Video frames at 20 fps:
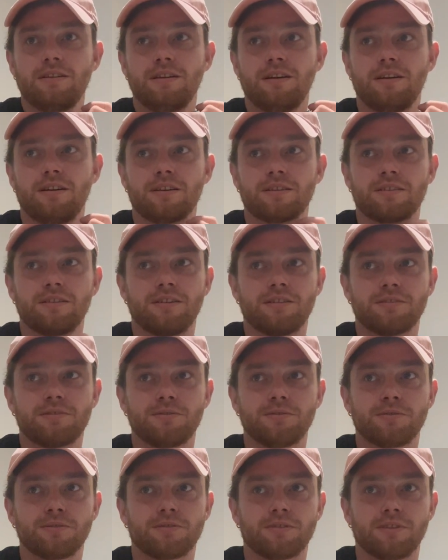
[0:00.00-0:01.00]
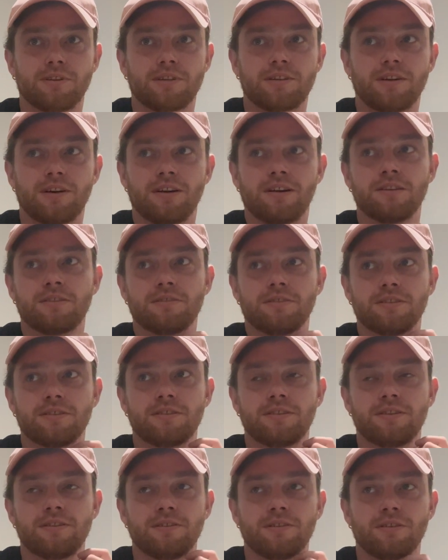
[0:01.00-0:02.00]
I saw
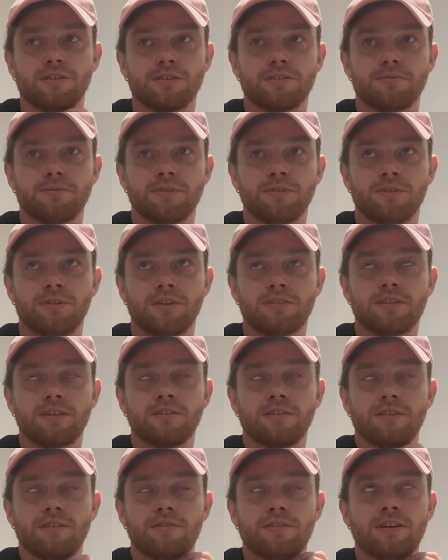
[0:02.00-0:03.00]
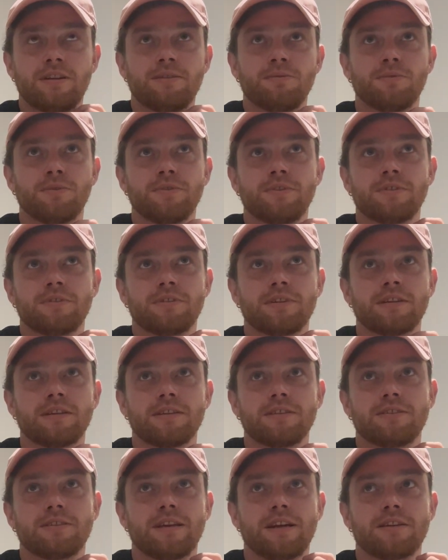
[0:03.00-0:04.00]
psychiatrists in the hospital. I really wanted to
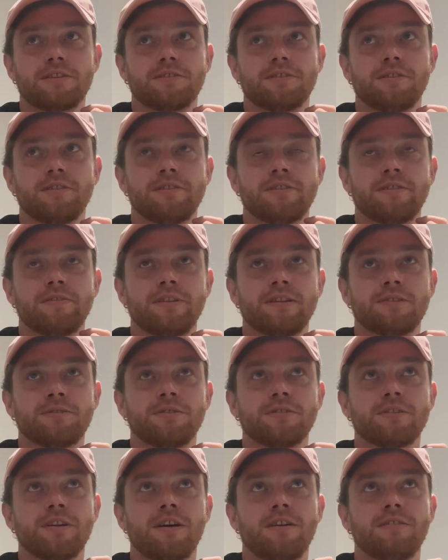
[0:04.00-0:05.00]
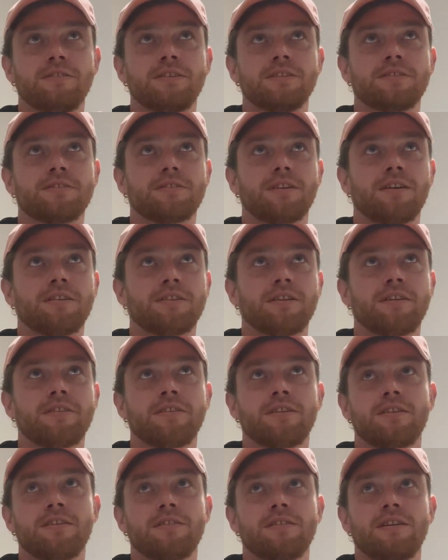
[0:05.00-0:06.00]
get sectioned, and this is only, I don't
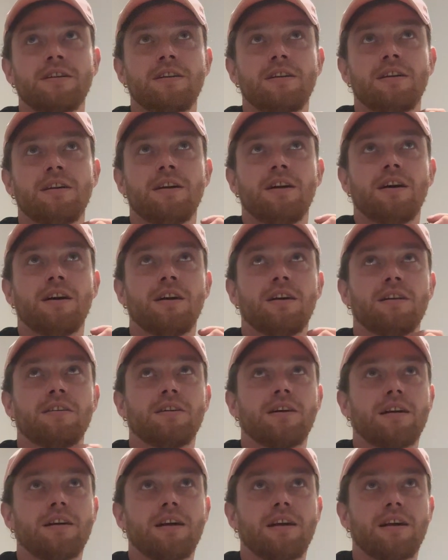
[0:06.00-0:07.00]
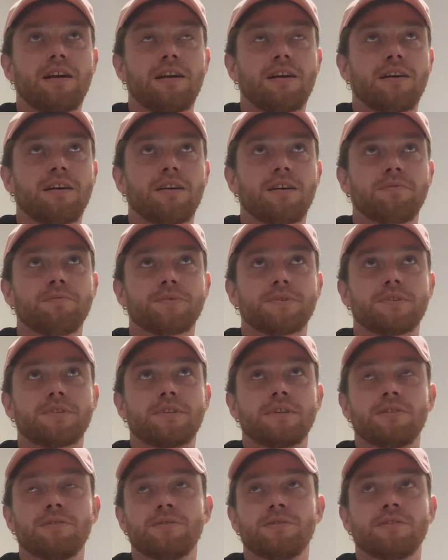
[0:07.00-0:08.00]
know, I'm
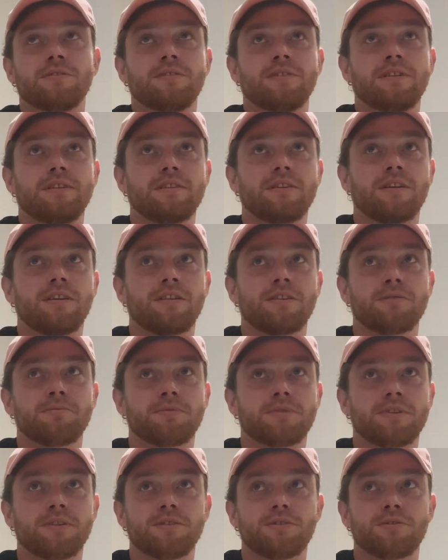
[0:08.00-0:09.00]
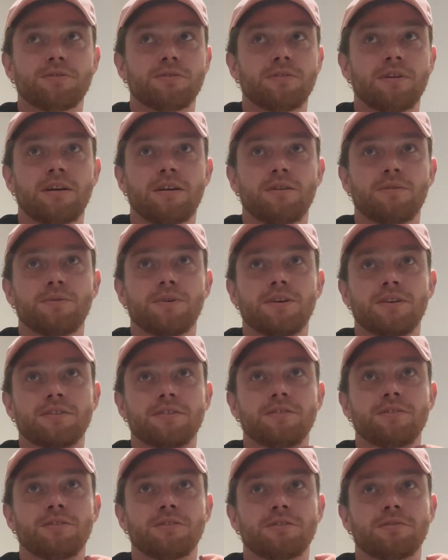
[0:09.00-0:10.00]
still not really 100% sure how it works
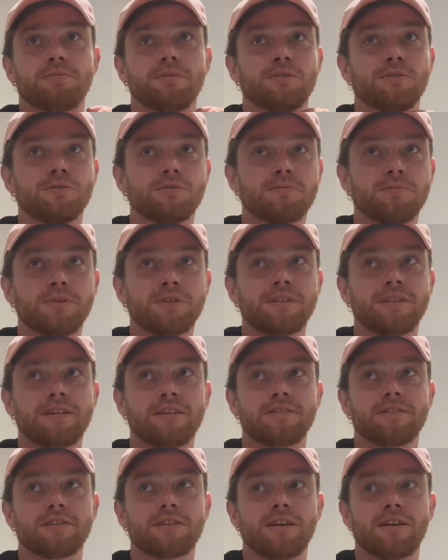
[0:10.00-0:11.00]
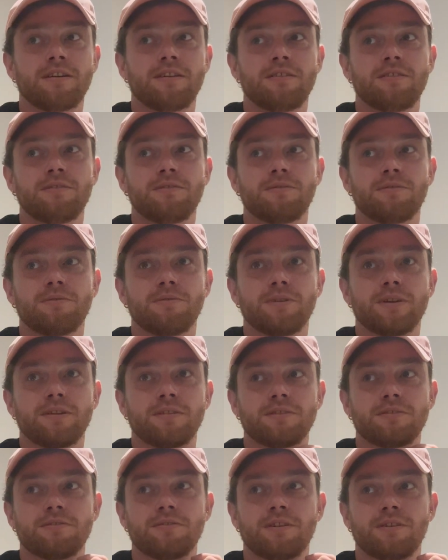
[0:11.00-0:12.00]
in hospitals, but years ago when
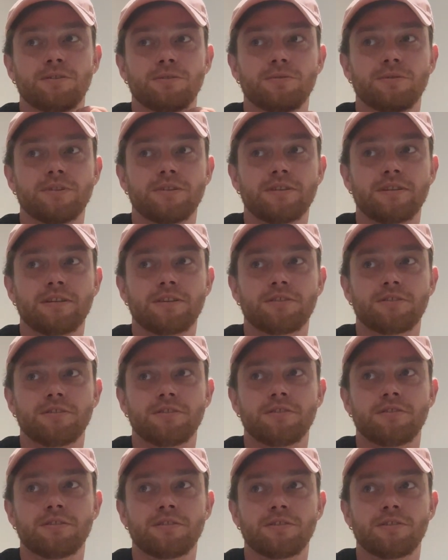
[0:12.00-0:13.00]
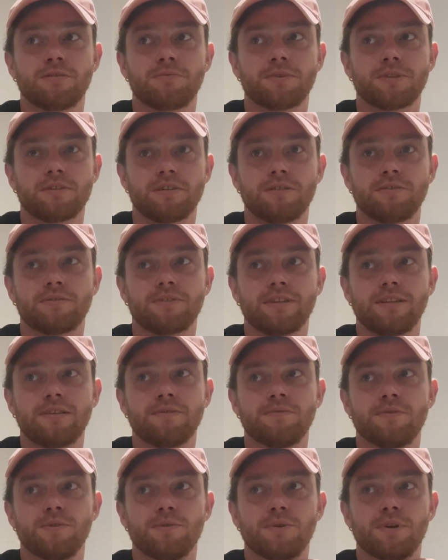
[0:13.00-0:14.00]
I struggled with addiction and got myself
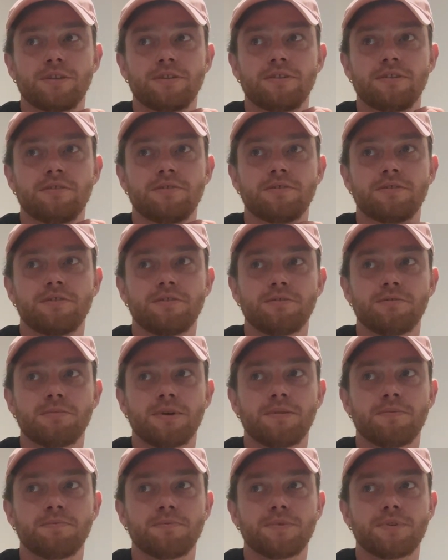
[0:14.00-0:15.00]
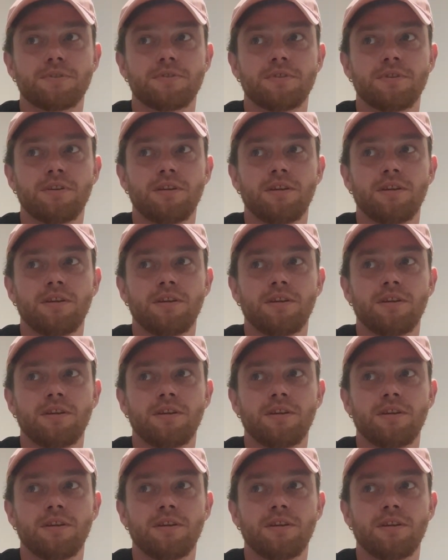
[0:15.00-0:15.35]
clean for 1 year and 2 months,